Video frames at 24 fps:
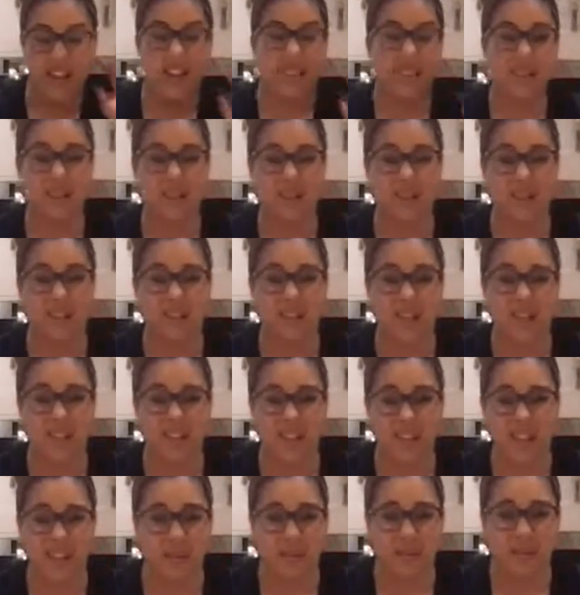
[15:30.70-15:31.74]
So did I,
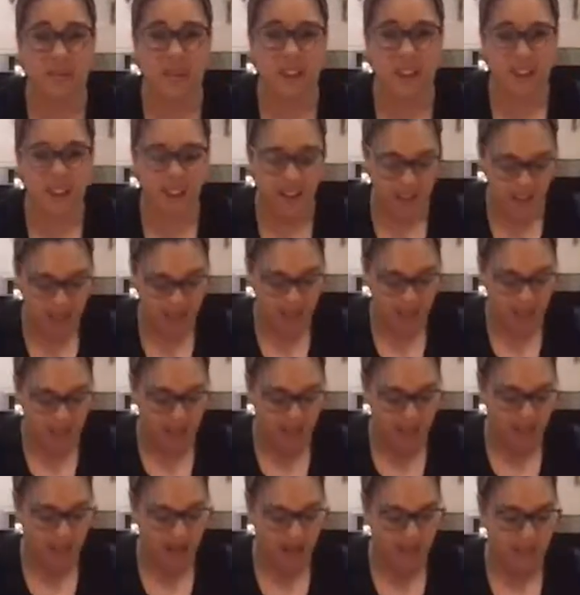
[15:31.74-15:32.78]
to be fair.
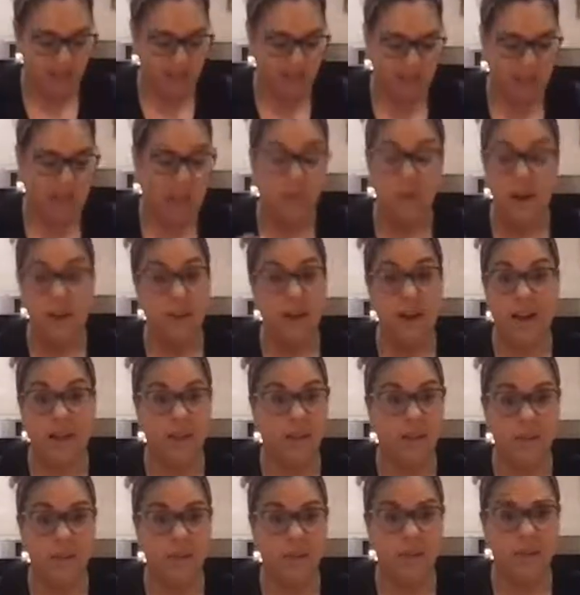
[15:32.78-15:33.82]
My maths
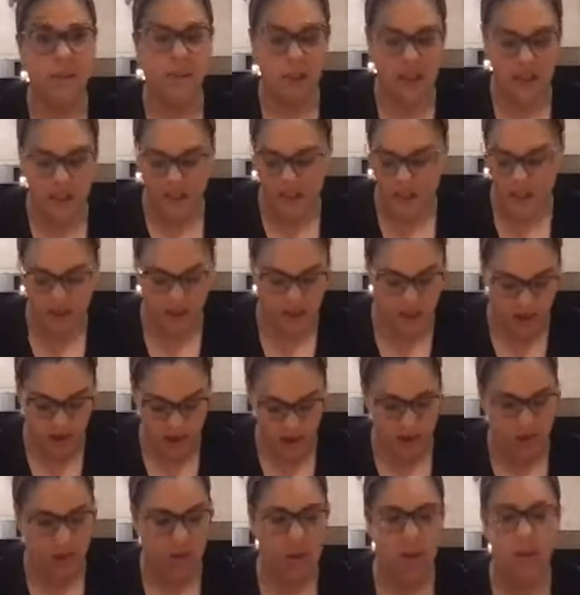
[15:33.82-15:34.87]
was not good. So
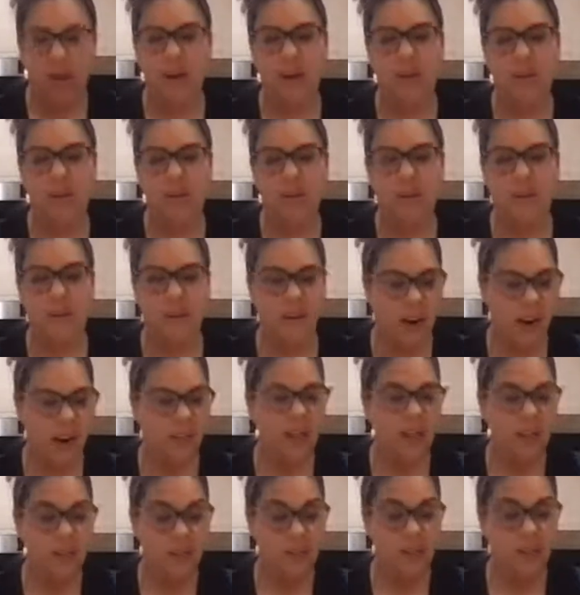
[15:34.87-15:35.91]
we'll be all right.
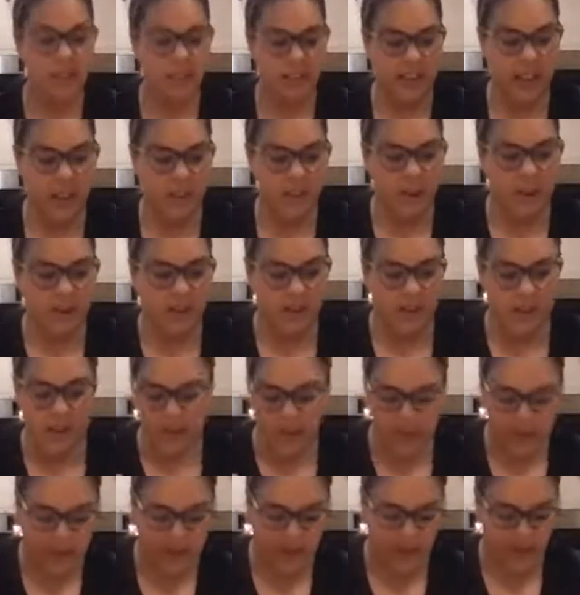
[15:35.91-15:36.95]
These ones came out good,
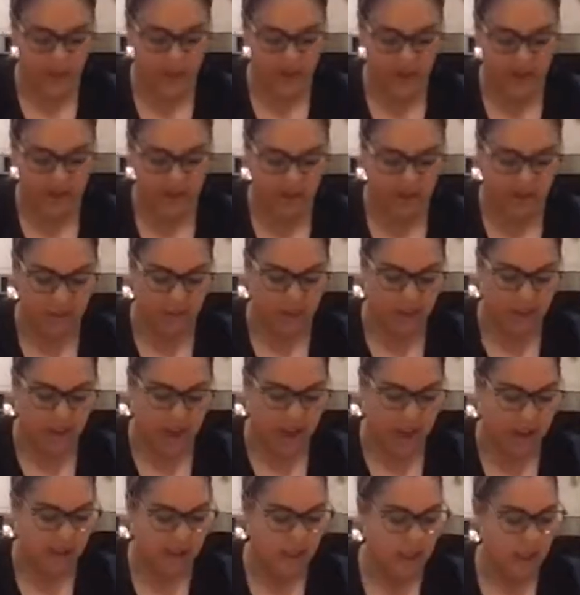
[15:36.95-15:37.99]
but hopefully they'll be
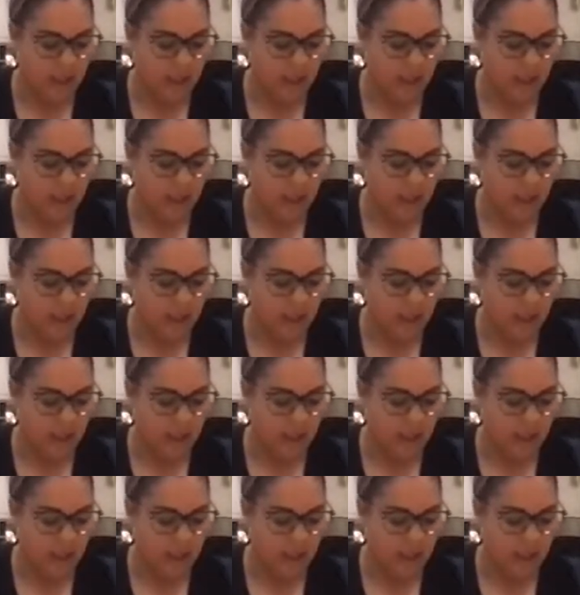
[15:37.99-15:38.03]
okay.